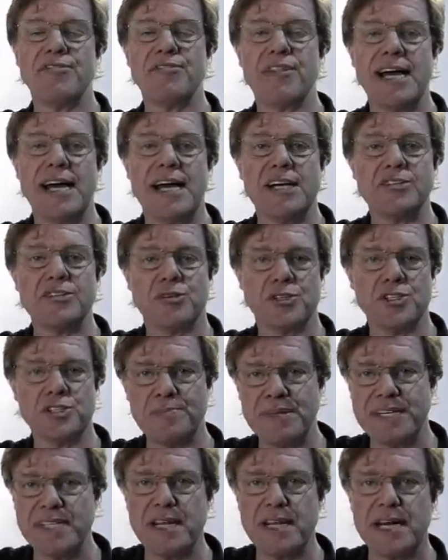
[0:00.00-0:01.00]
flash or
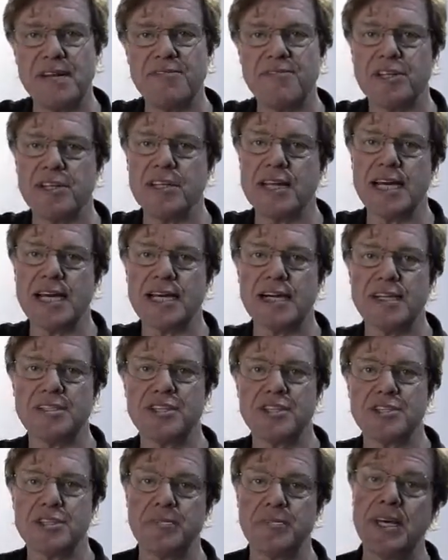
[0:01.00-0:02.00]
speed light for the
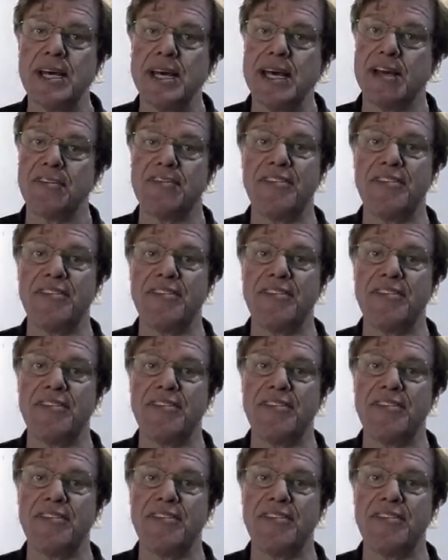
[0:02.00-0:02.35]
Nikon system.